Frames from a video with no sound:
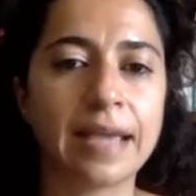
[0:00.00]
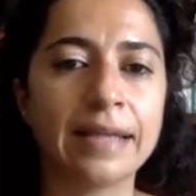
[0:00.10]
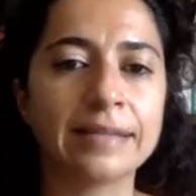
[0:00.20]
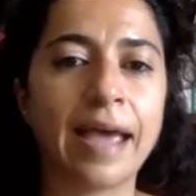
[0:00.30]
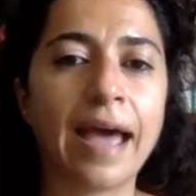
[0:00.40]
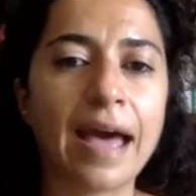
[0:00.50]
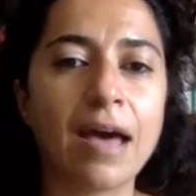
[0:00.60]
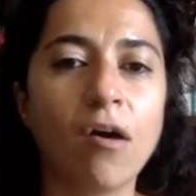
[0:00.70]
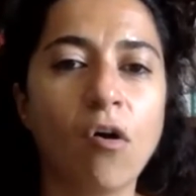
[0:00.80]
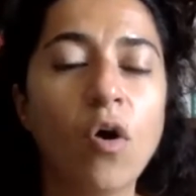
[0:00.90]
and
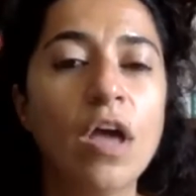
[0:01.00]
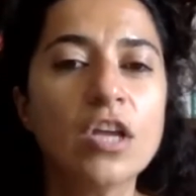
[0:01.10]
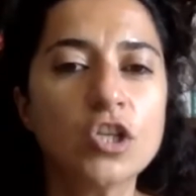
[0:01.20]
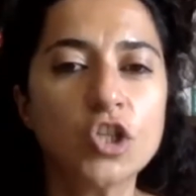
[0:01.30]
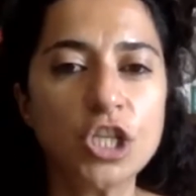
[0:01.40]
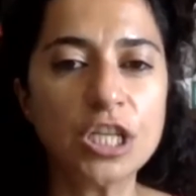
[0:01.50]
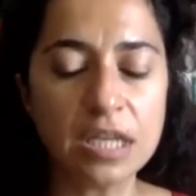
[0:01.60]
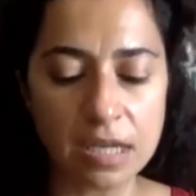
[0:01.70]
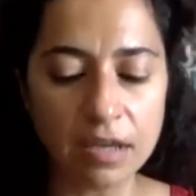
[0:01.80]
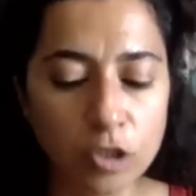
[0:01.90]
how
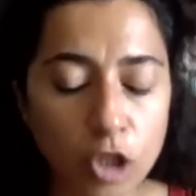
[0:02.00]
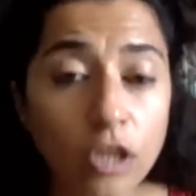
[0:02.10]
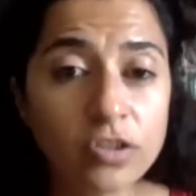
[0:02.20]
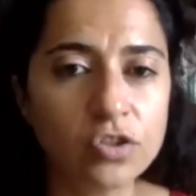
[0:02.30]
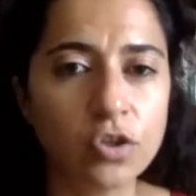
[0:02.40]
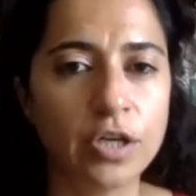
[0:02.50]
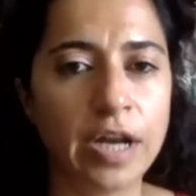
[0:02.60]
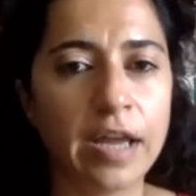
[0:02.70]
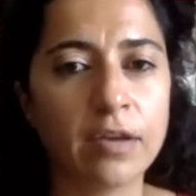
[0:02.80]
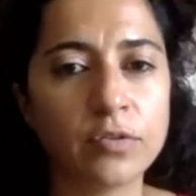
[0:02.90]
she lost her
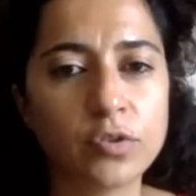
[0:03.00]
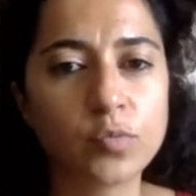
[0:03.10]
house,